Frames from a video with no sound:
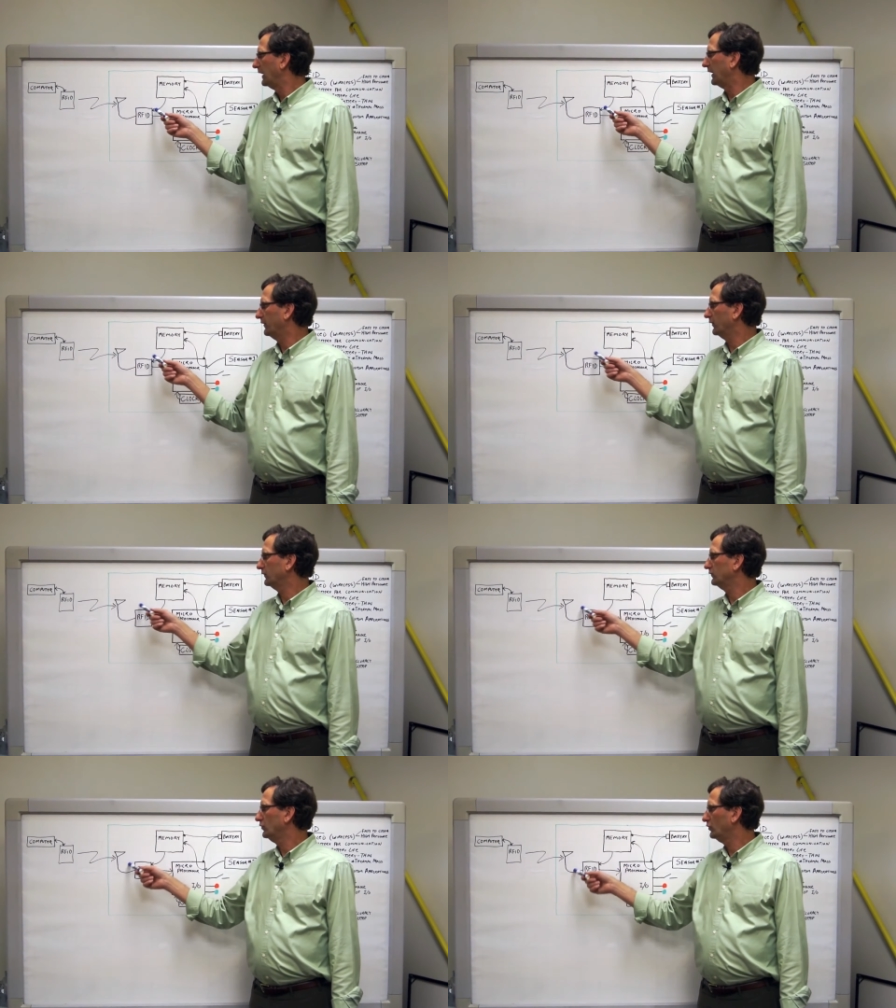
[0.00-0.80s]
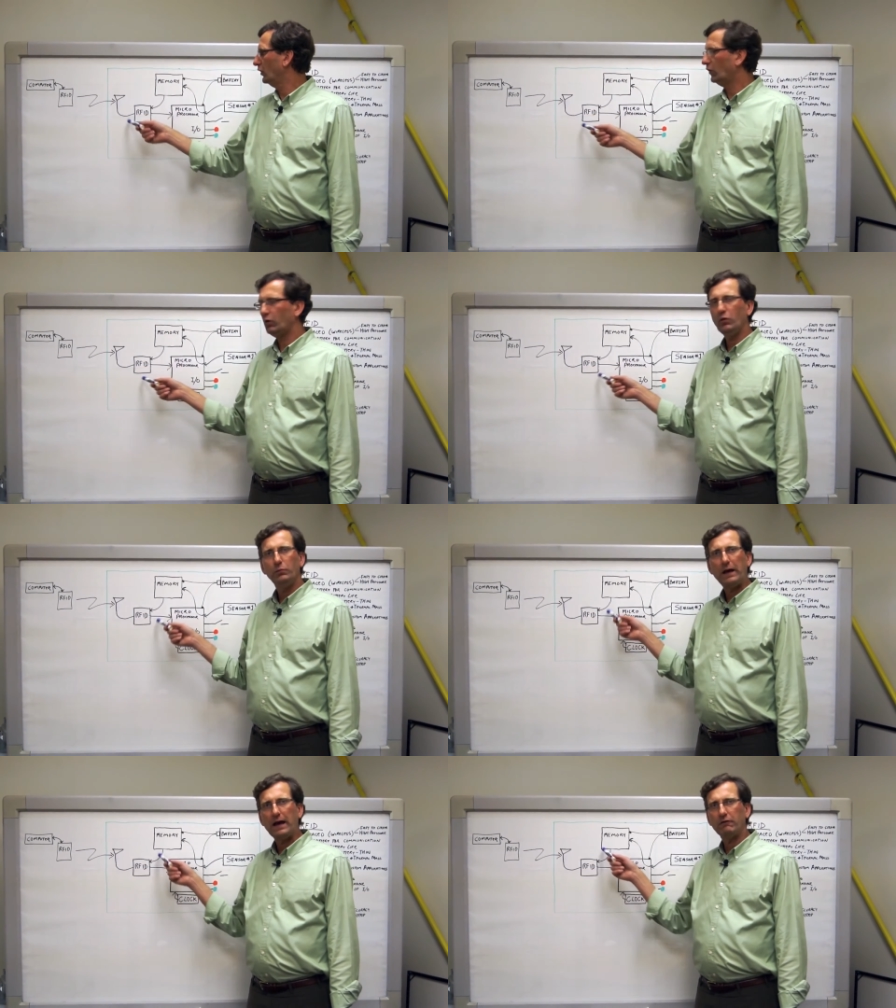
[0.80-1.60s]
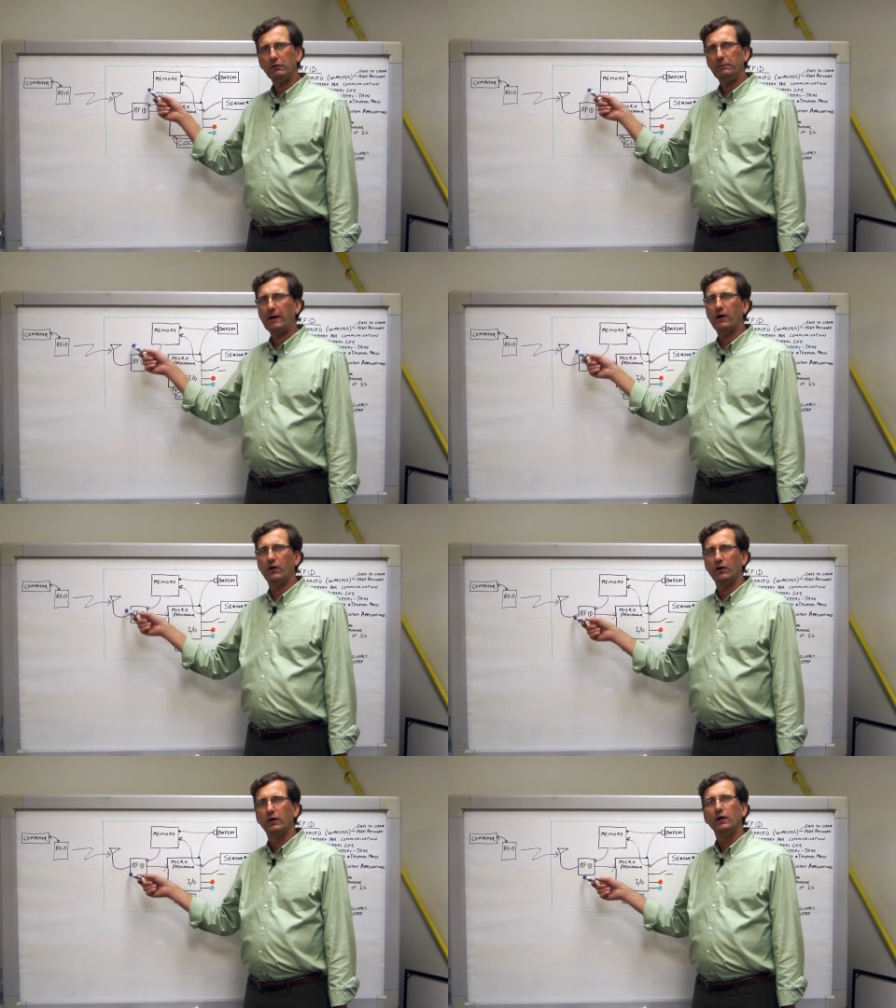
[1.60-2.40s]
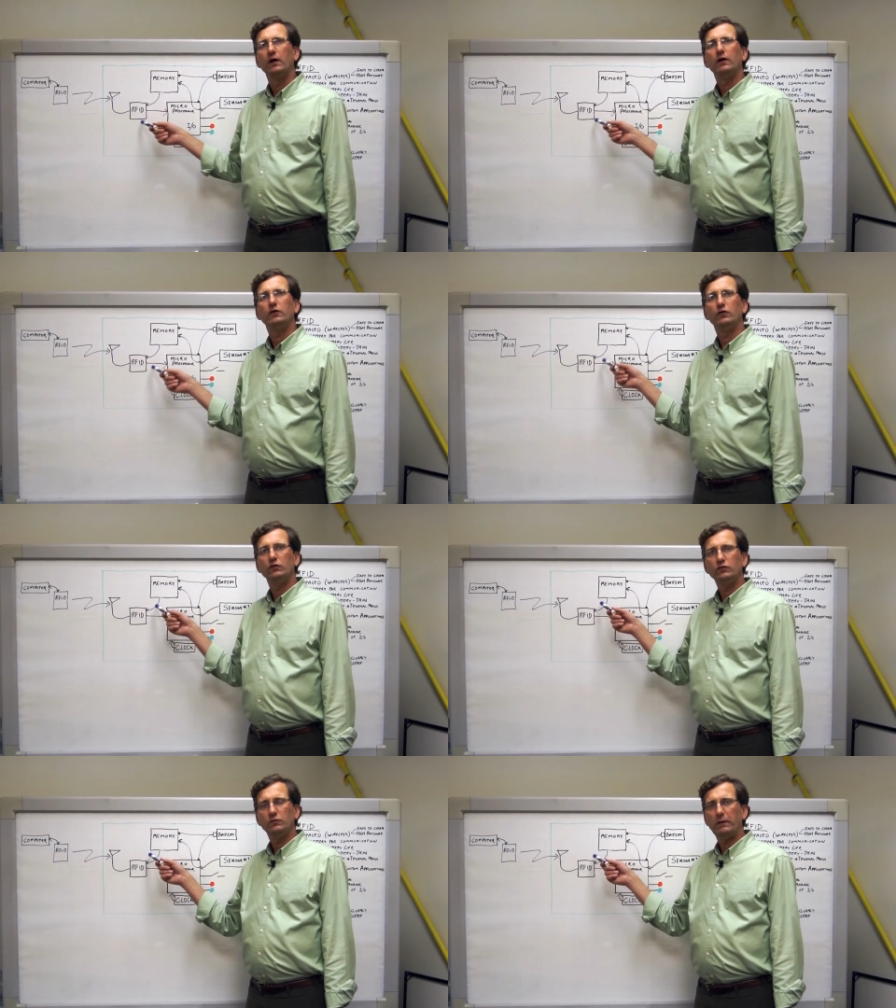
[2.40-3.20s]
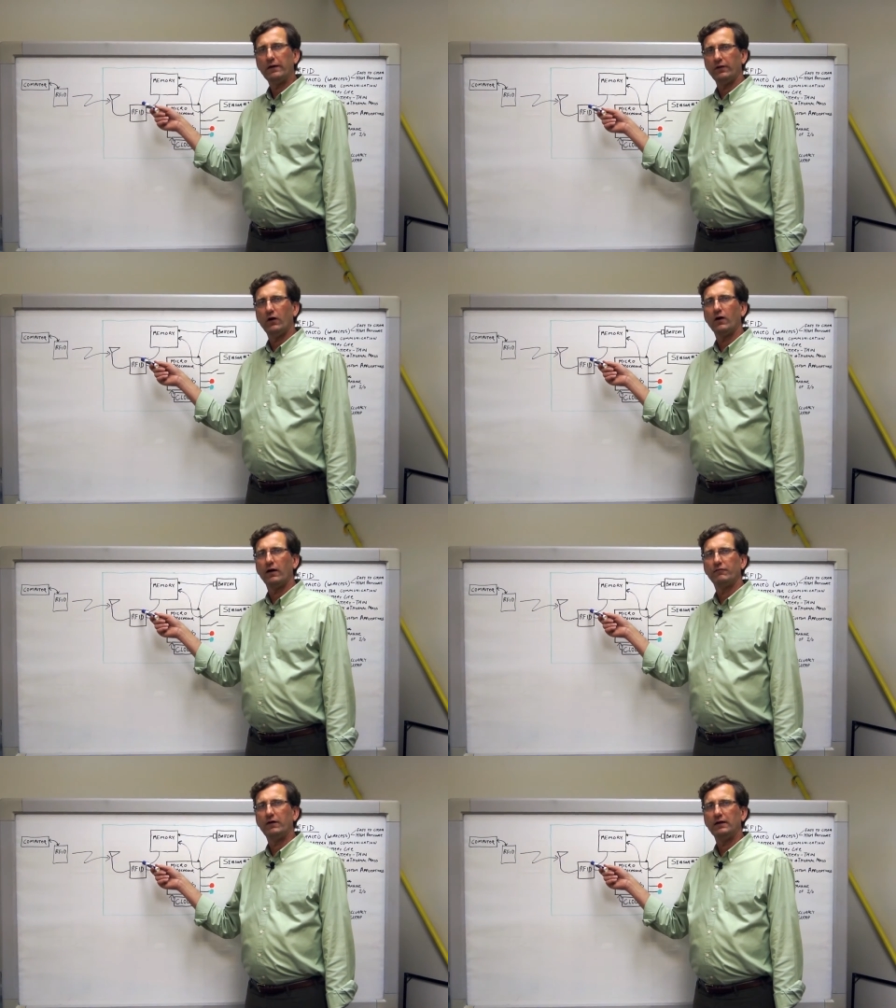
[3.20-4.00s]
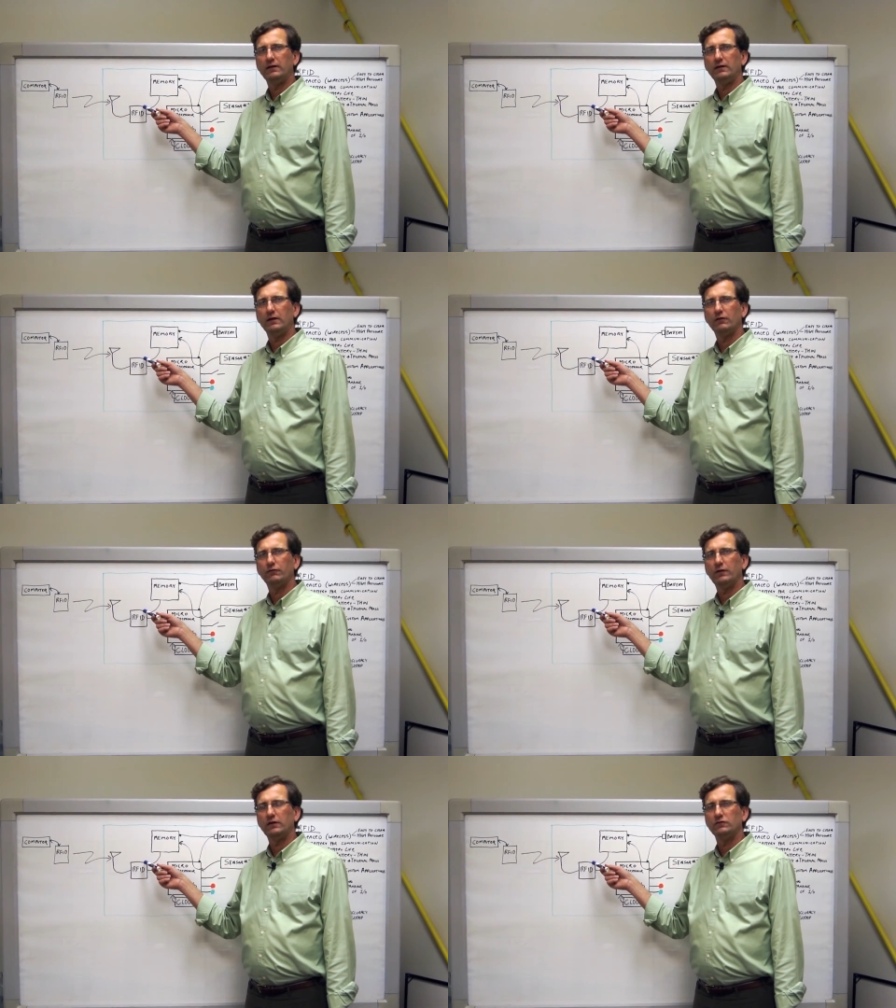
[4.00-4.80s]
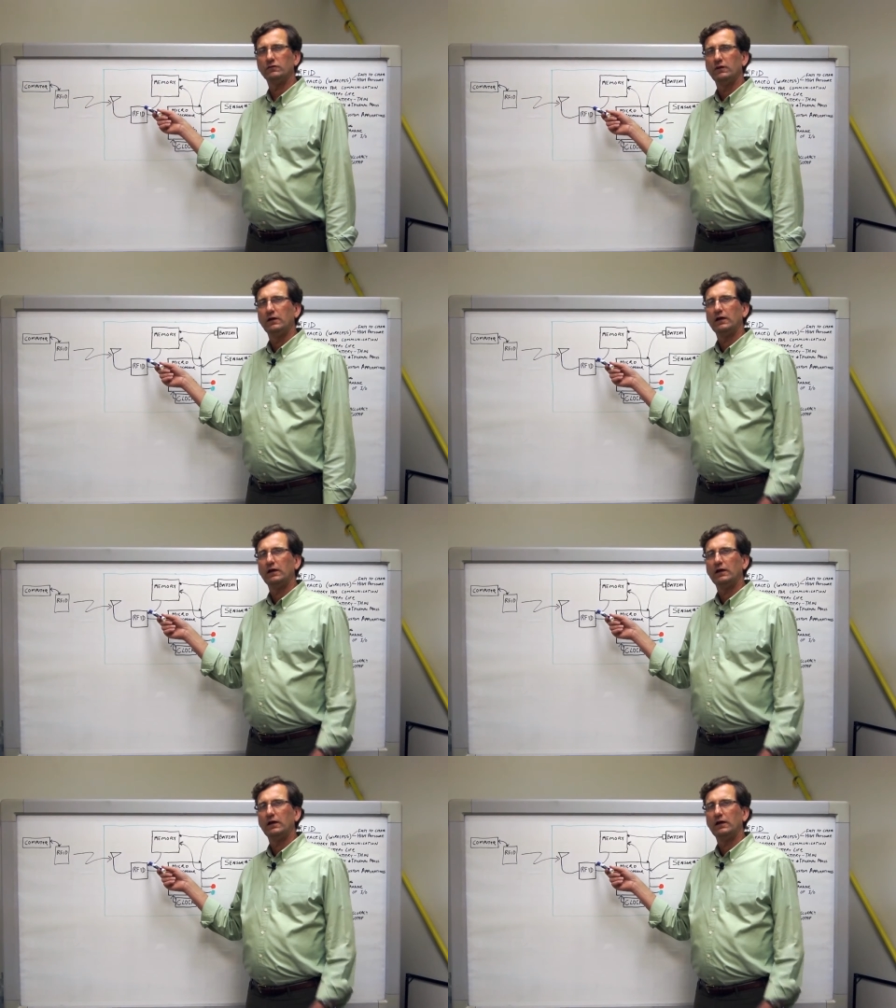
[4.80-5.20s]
and there is no battery power used by the R F I D interface,